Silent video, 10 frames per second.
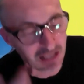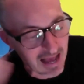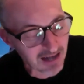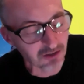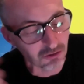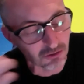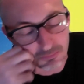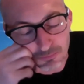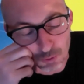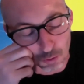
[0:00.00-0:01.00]
act to
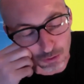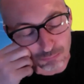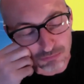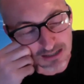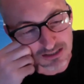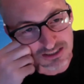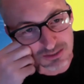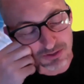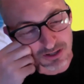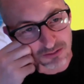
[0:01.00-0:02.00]
call your practice
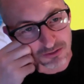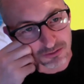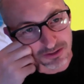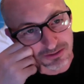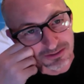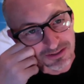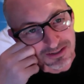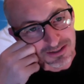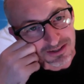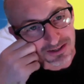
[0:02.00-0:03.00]
something other than
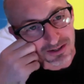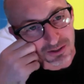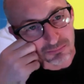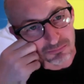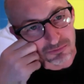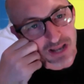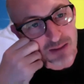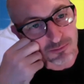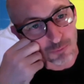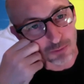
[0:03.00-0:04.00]
the
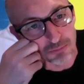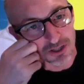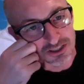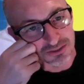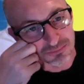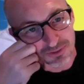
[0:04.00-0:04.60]
name of one person.